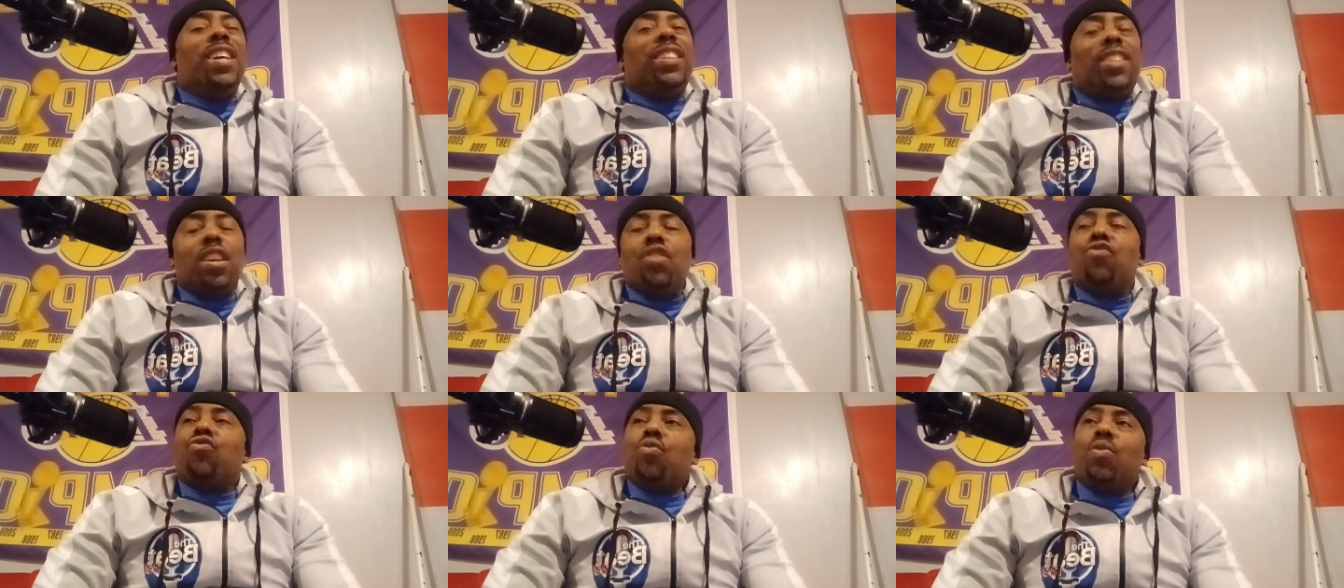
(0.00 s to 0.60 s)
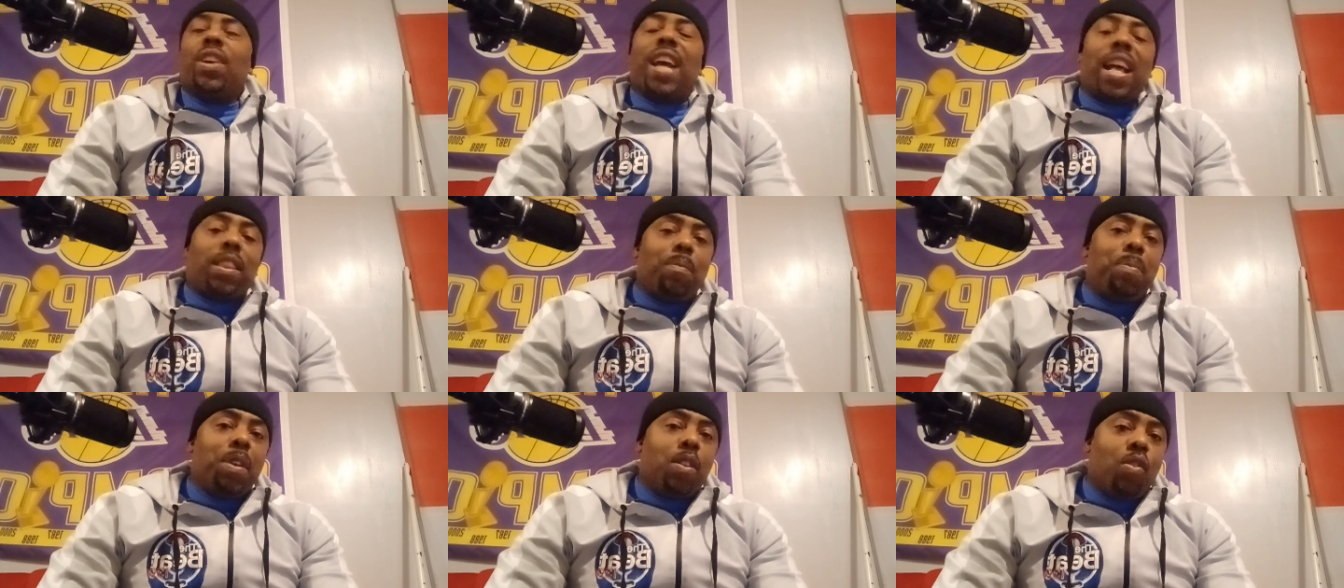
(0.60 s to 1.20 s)
Dennis Schroeder got
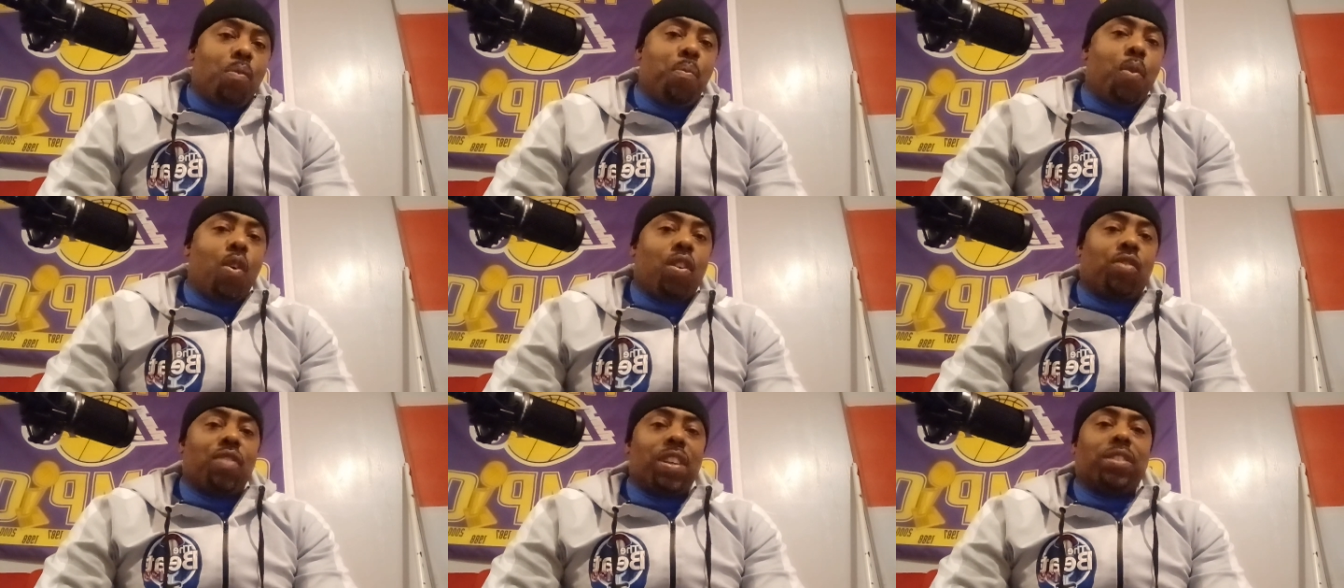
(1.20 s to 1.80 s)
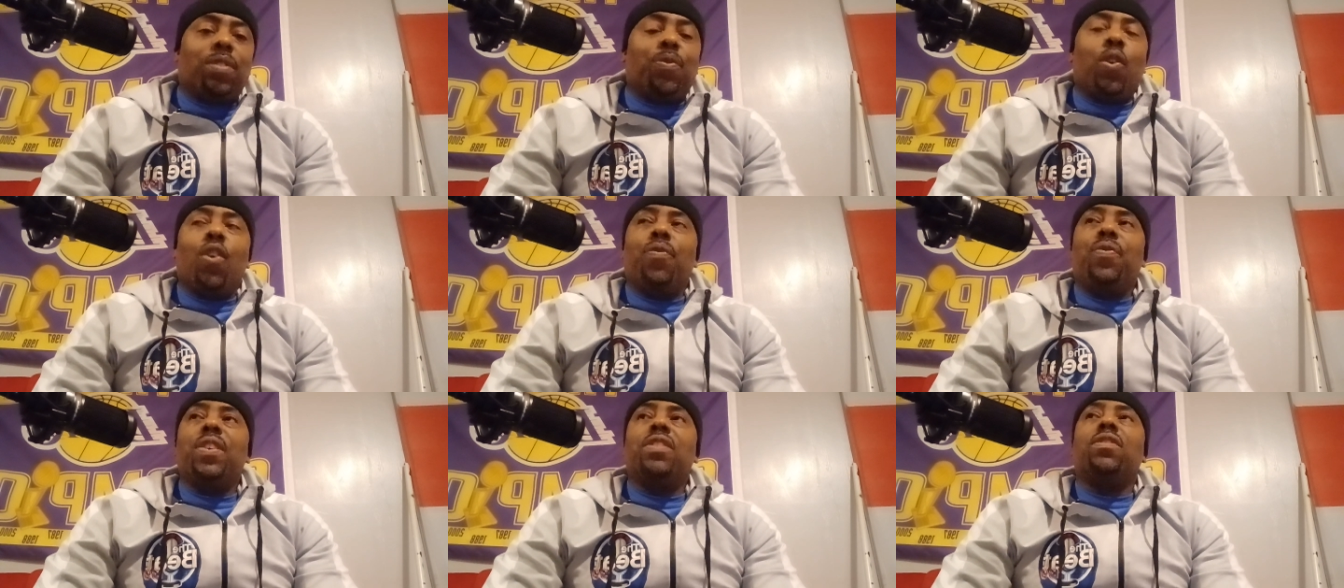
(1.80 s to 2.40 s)
to be a little more aggressive
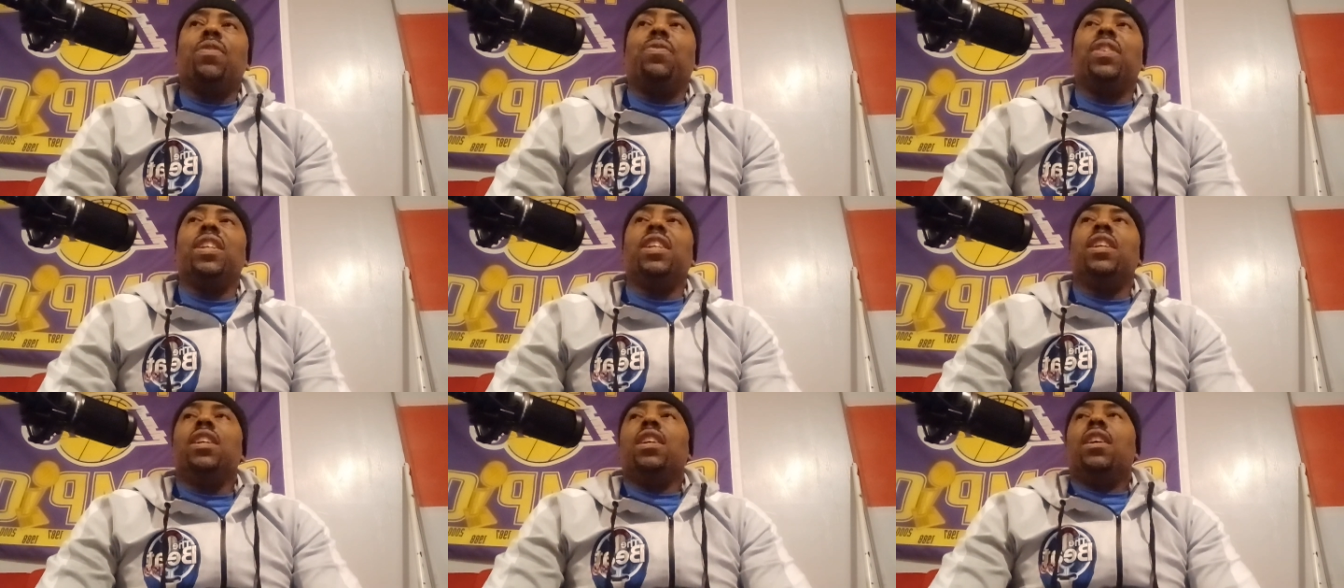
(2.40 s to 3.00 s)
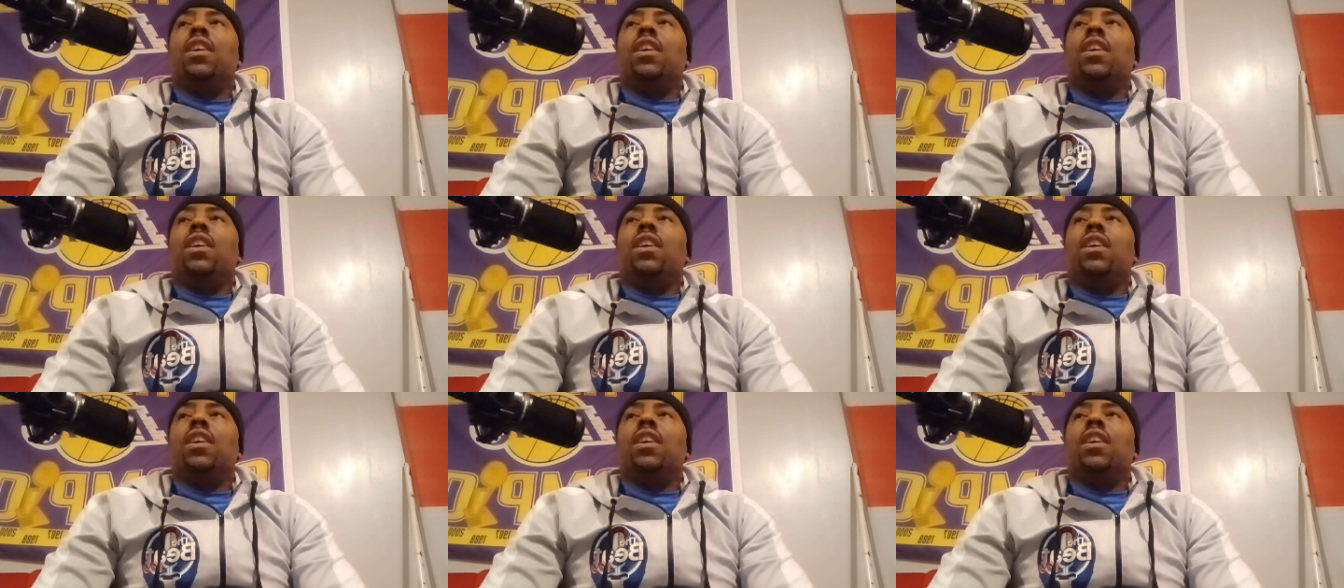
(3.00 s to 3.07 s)
offensively